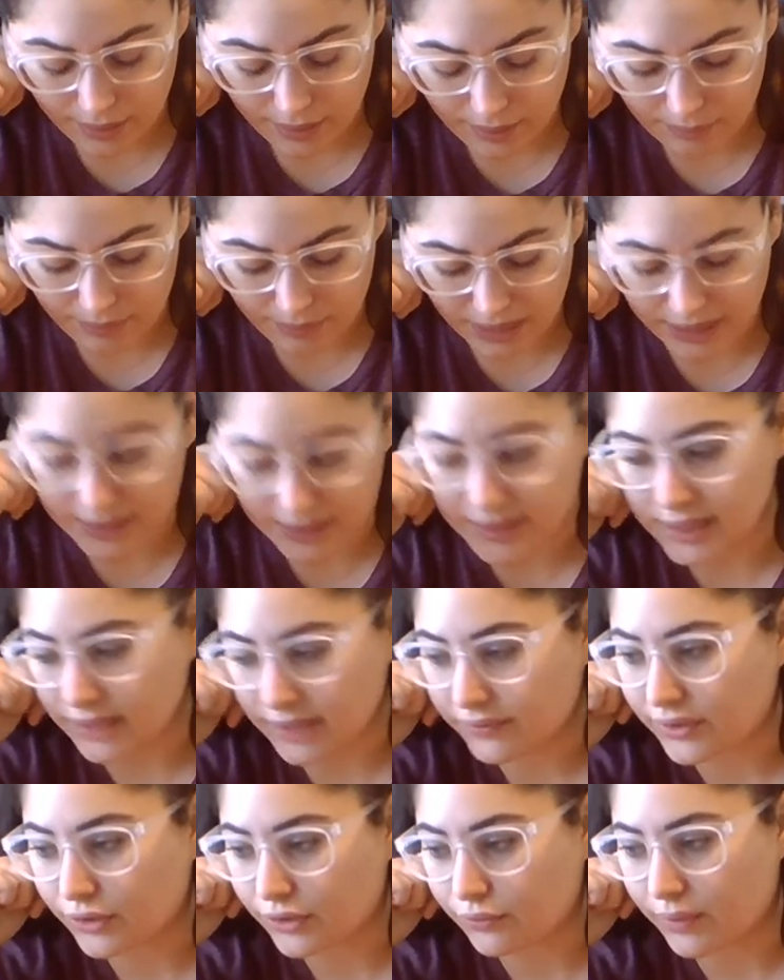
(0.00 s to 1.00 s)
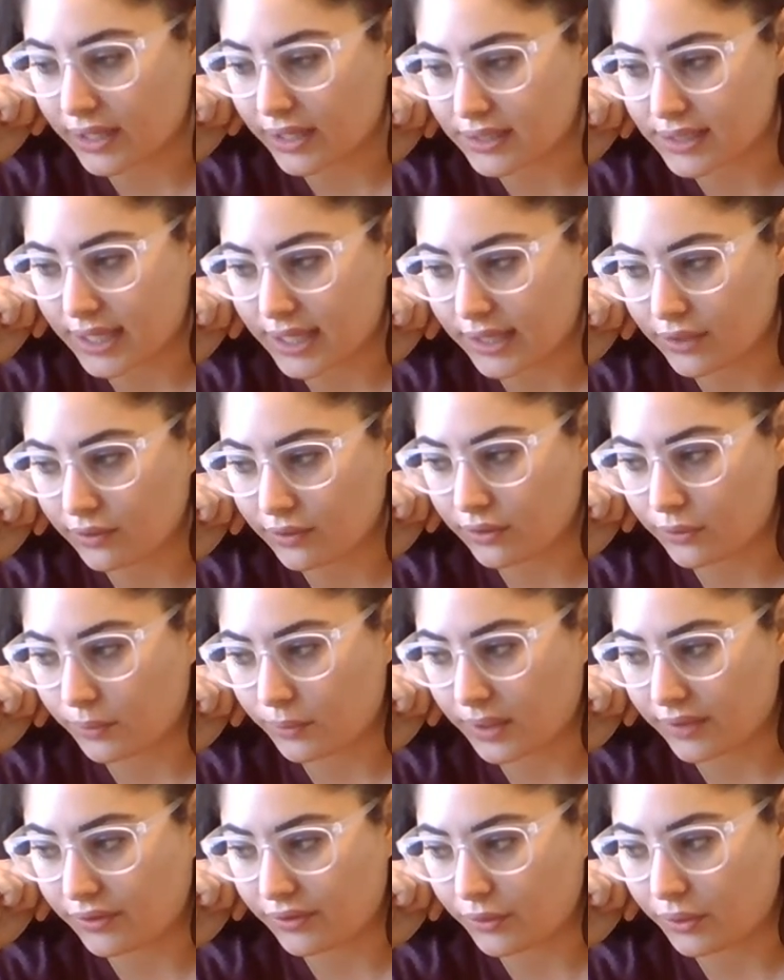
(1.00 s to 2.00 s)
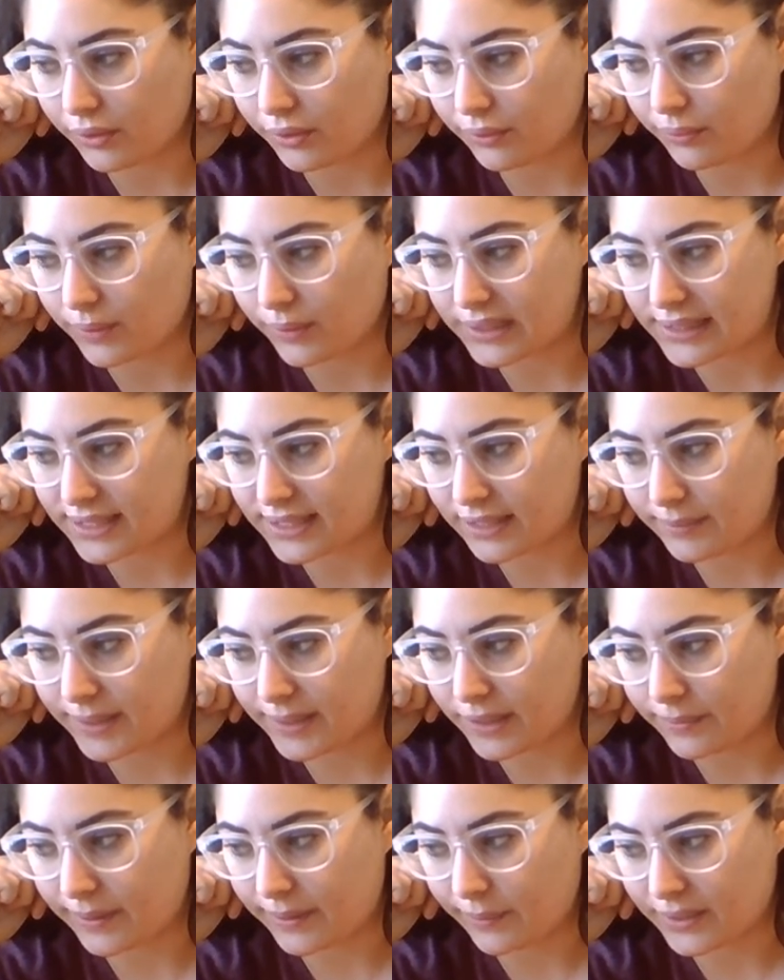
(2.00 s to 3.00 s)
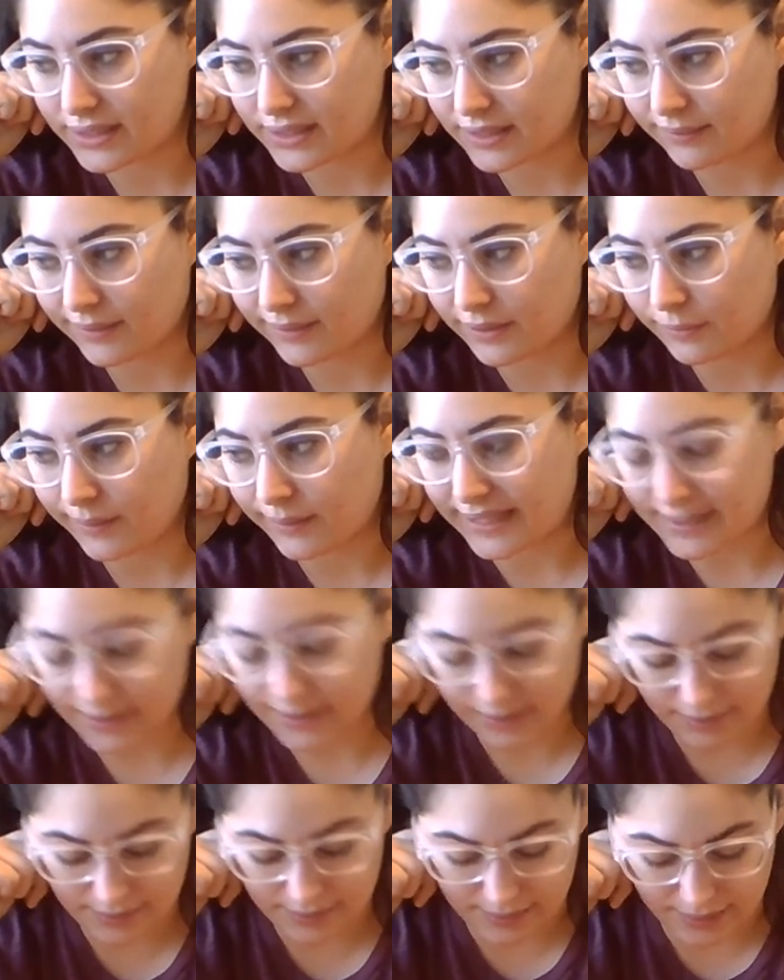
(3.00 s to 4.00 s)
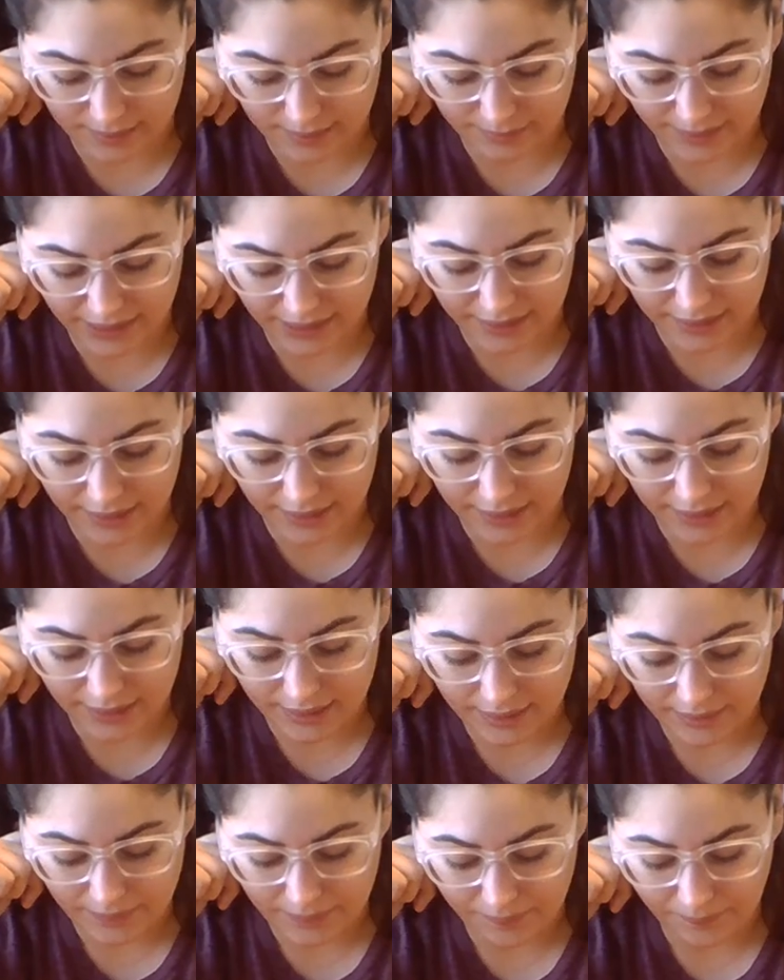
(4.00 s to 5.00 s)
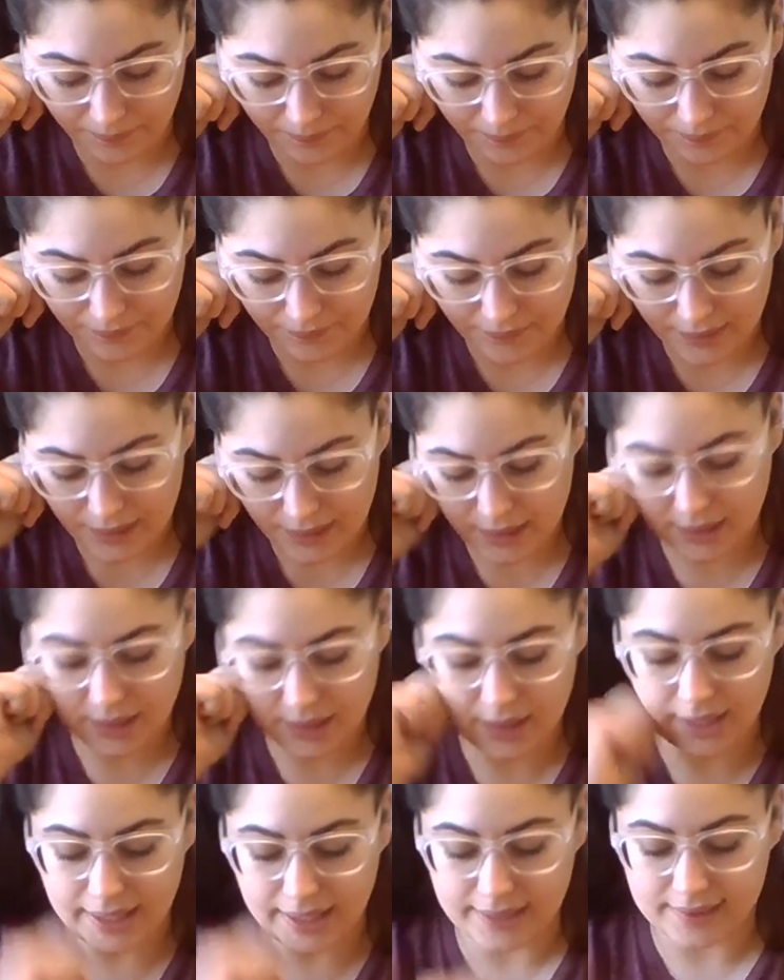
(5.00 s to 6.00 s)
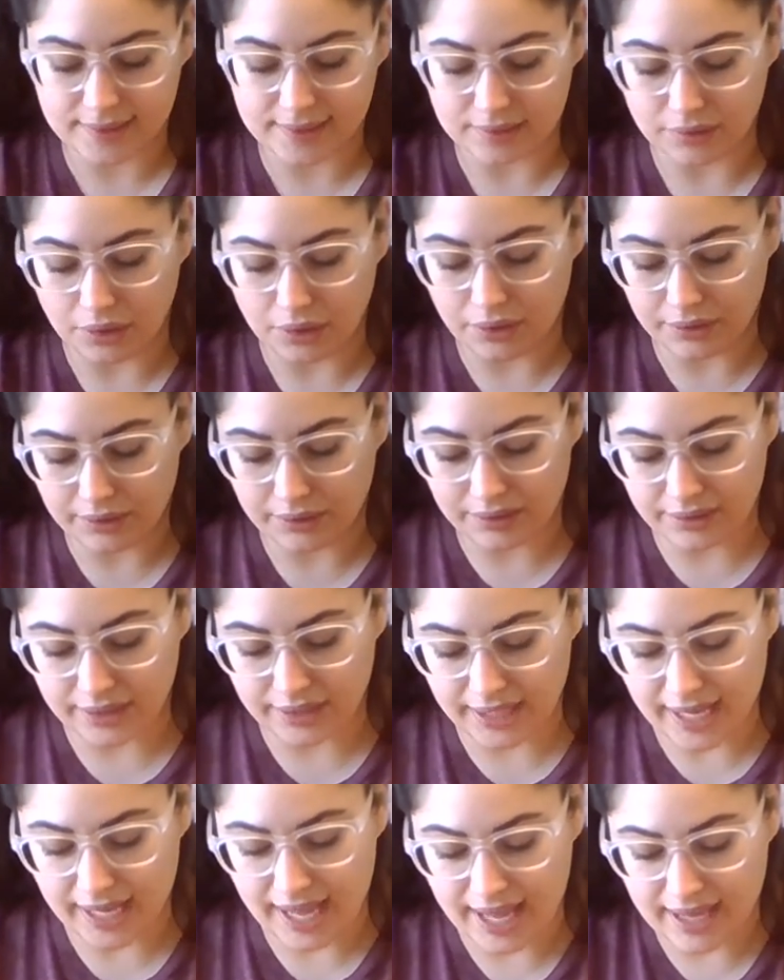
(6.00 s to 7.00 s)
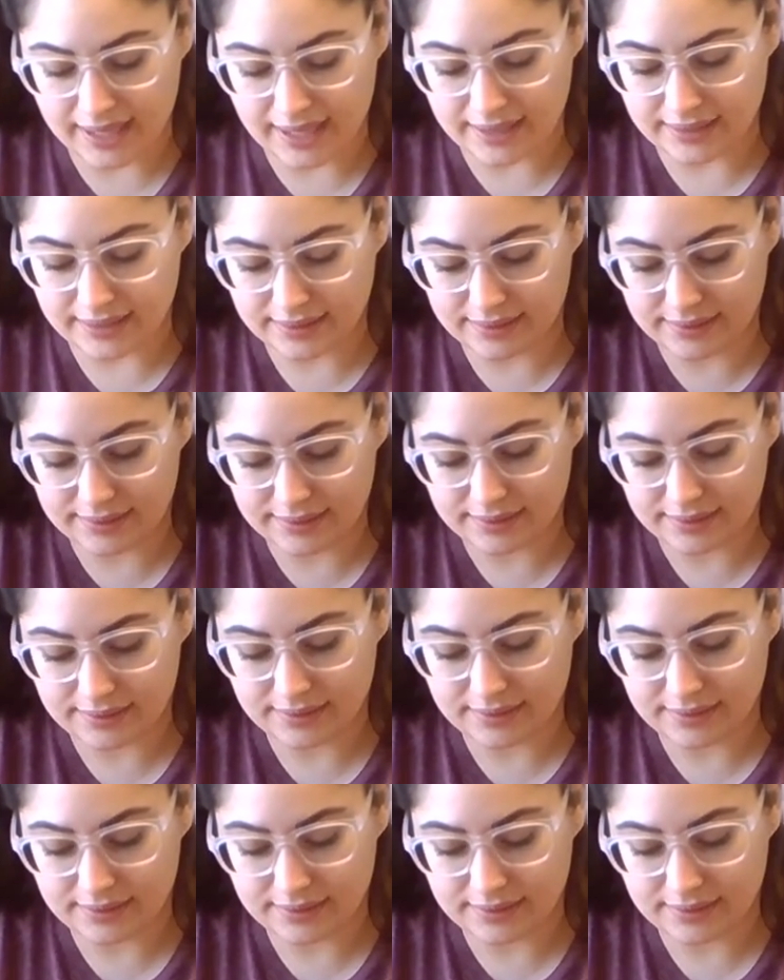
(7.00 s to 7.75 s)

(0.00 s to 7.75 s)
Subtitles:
Because even the rectangular one, the 1 centimeter by 1 centimeter by 6 centimeter, it's longer and it has,